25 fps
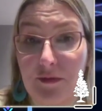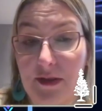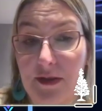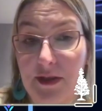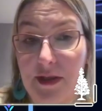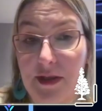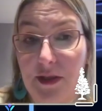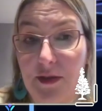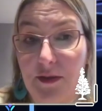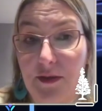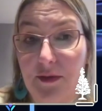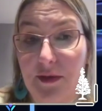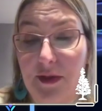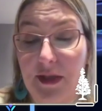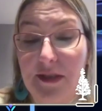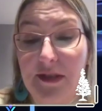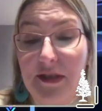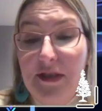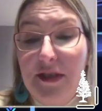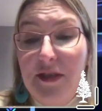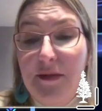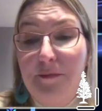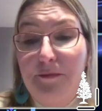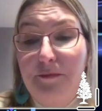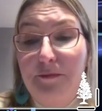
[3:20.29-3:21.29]
So this
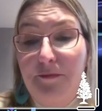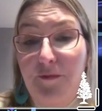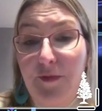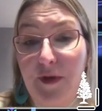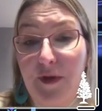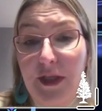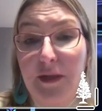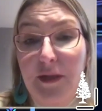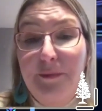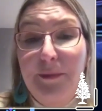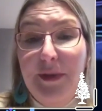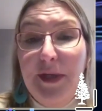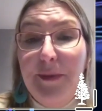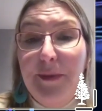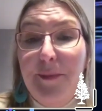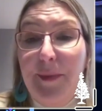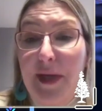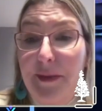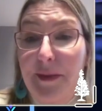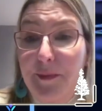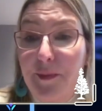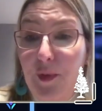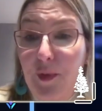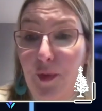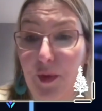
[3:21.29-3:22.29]
is a real big
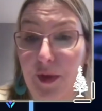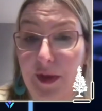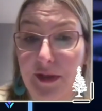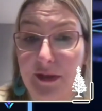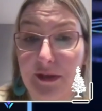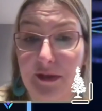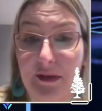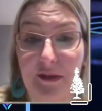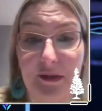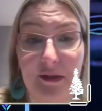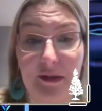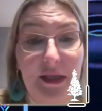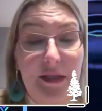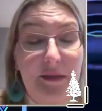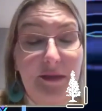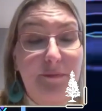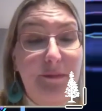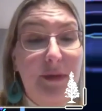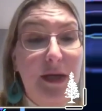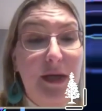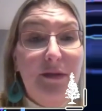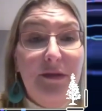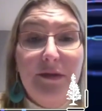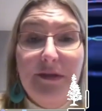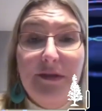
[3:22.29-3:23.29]
pain point. It
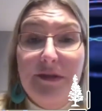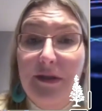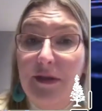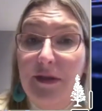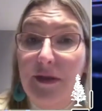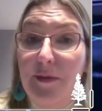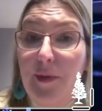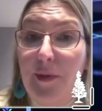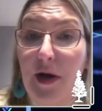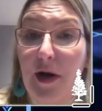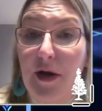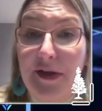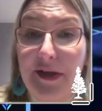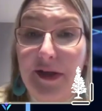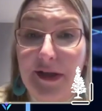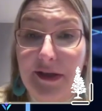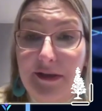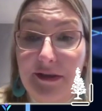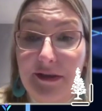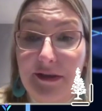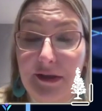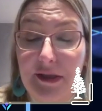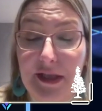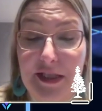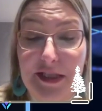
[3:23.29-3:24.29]
matters in the
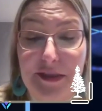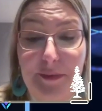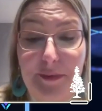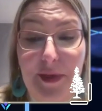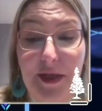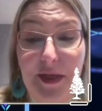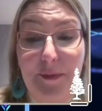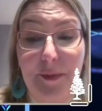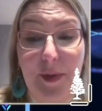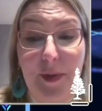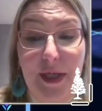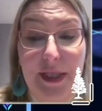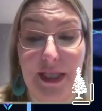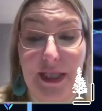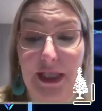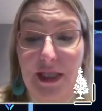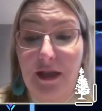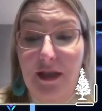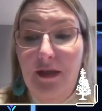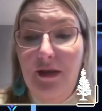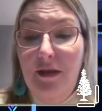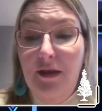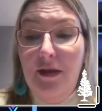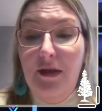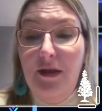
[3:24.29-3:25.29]
pocket. It's big
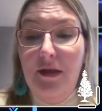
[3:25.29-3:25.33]
money.